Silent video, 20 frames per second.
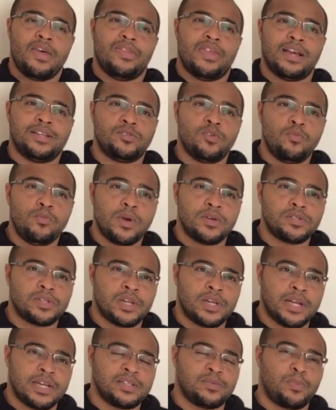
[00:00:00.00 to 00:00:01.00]
there's almost
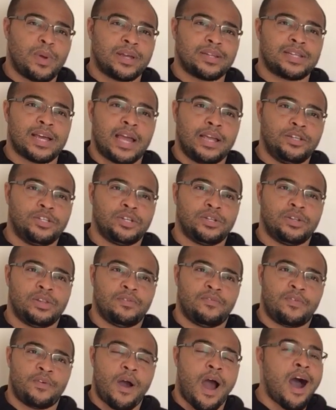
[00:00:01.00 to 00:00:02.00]
an
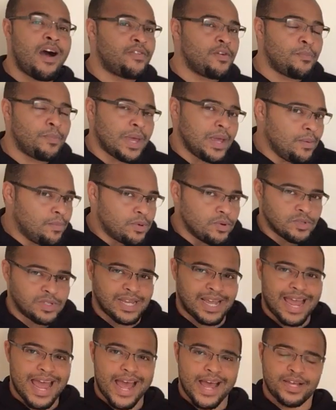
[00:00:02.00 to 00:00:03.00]
expectation for other people
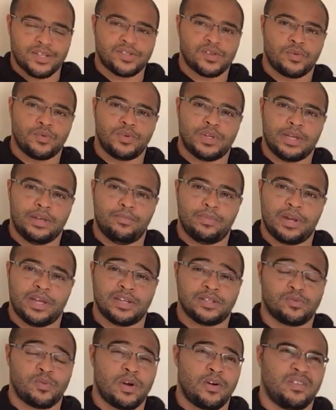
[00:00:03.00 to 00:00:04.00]
to care so deeply
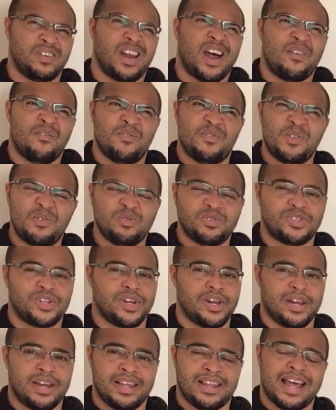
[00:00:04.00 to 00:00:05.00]
as well. And
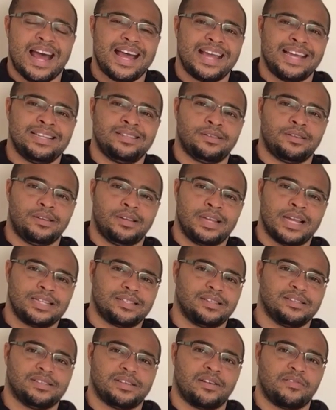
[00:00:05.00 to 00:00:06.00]
unfortunately, that isn't
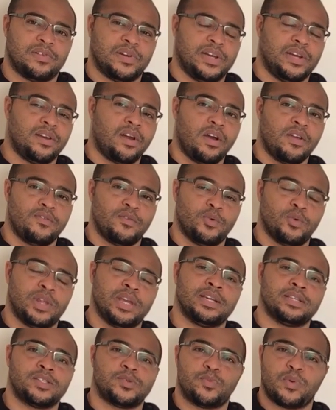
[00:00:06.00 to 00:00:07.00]
necessarily life or
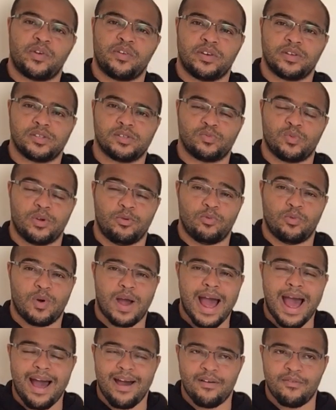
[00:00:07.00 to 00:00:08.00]
the experience we will
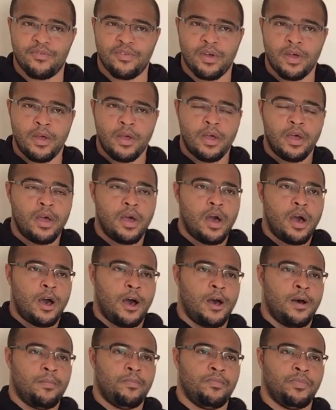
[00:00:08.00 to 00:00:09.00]
have.
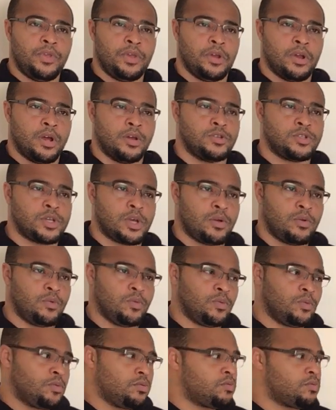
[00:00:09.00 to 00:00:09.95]
Um, you know, so